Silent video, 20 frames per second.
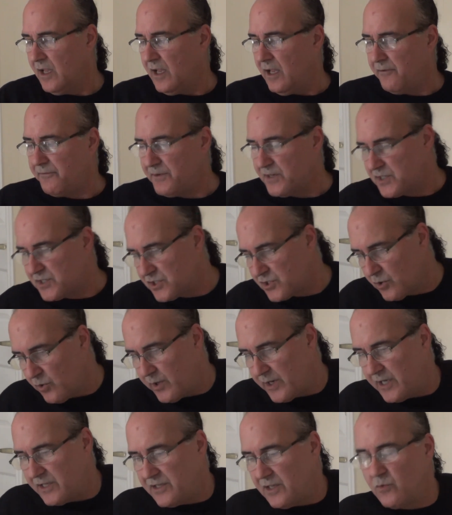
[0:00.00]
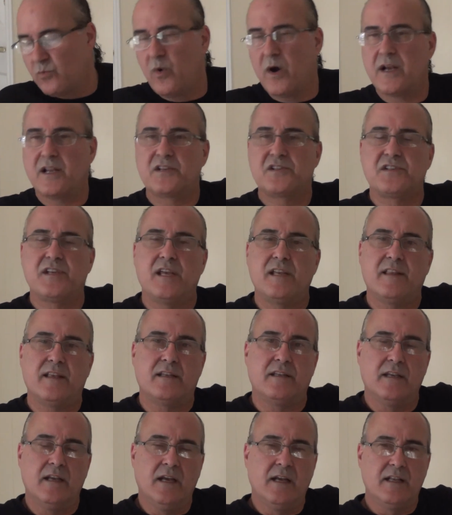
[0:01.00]
If you sort of did want to say
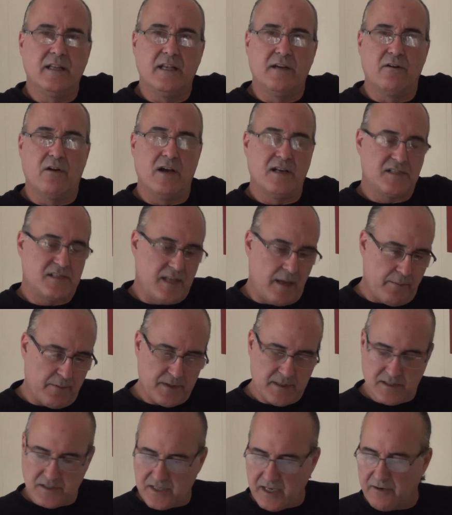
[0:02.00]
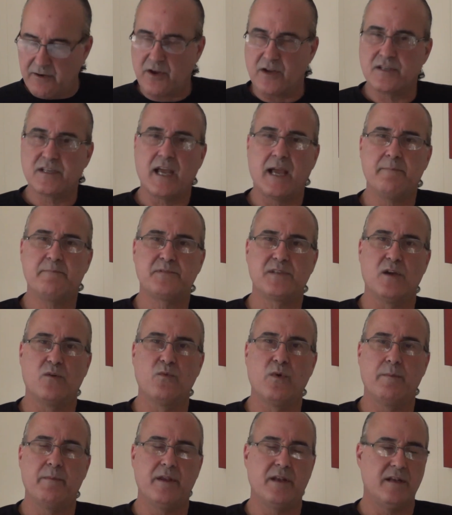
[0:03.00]
that there are stereotypes that
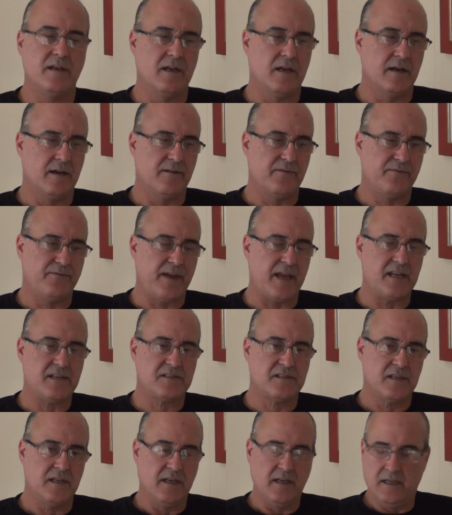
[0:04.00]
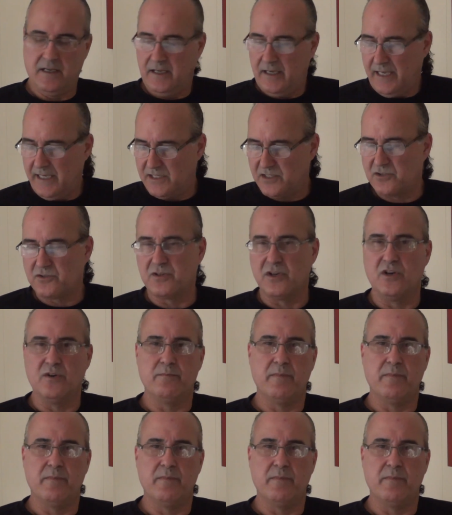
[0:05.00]
women face, it's true.